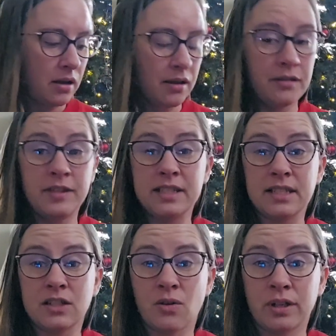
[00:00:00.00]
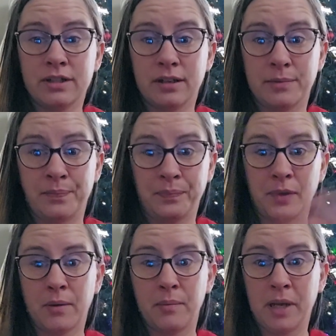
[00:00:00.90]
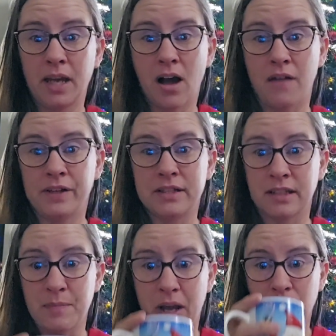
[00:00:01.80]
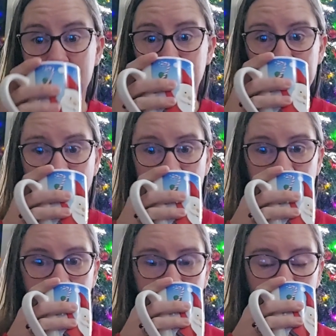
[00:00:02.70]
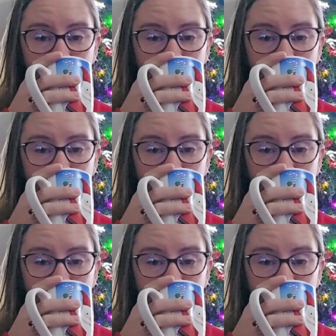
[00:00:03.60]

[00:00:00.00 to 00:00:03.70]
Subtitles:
This is going to be obviously my Christmas Advent.